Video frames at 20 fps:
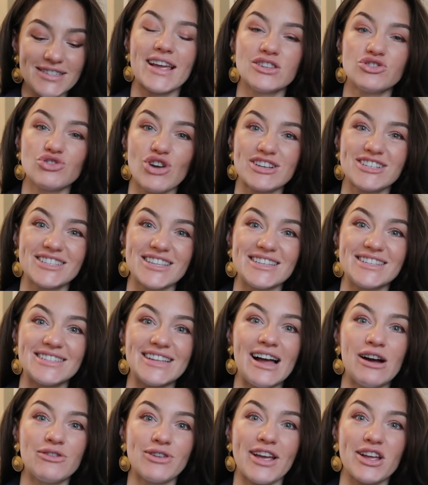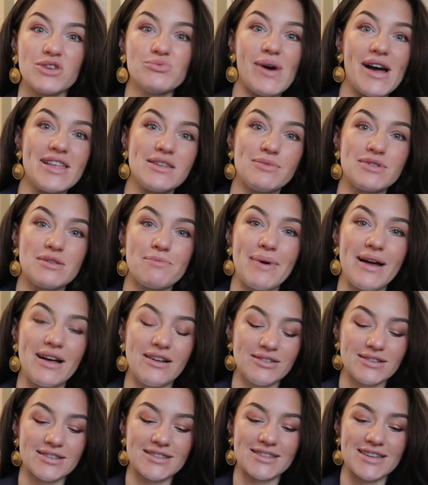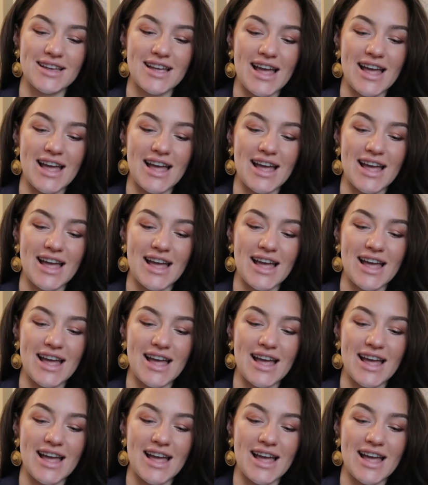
I can dress these down, I can wear them with a belt,